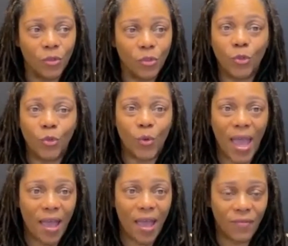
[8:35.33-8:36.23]
Do you
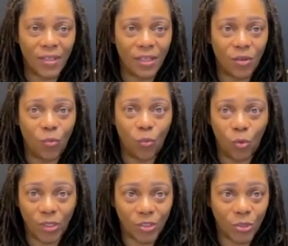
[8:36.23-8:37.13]
have any
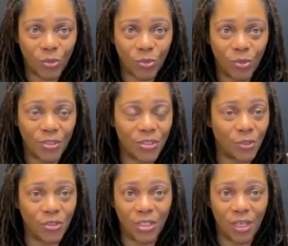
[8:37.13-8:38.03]
want to
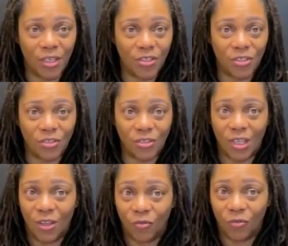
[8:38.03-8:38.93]
associations,
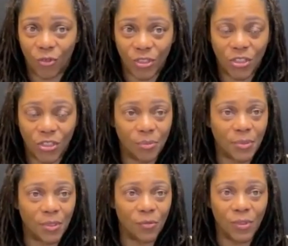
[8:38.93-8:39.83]

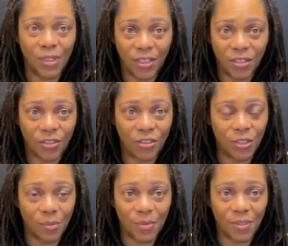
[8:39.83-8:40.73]
friendships,
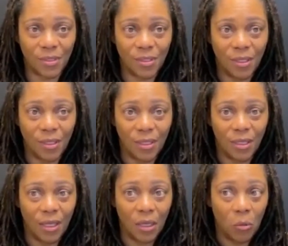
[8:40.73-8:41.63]
relationships?
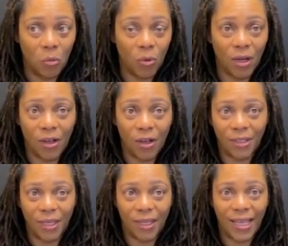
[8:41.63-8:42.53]
Where are
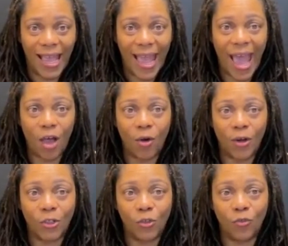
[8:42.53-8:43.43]
they? How
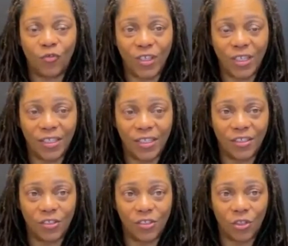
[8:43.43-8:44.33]
are you feeding
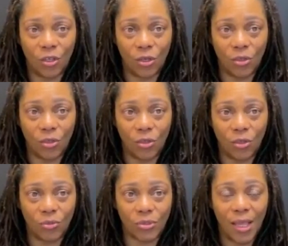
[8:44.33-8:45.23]
into
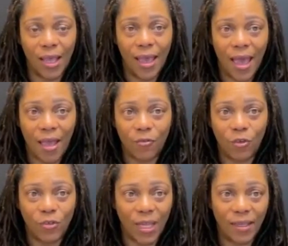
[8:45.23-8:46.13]
those?
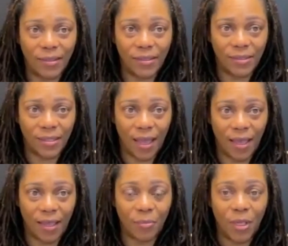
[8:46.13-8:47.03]
Have you taken the
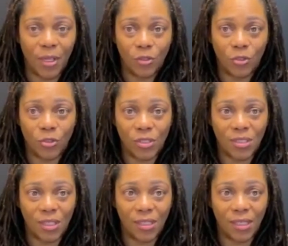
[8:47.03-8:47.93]
time to
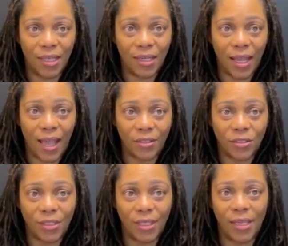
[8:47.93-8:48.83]
sit and
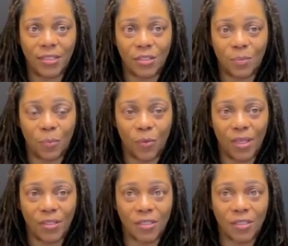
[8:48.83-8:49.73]
actually
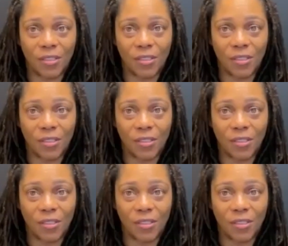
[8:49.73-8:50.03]
express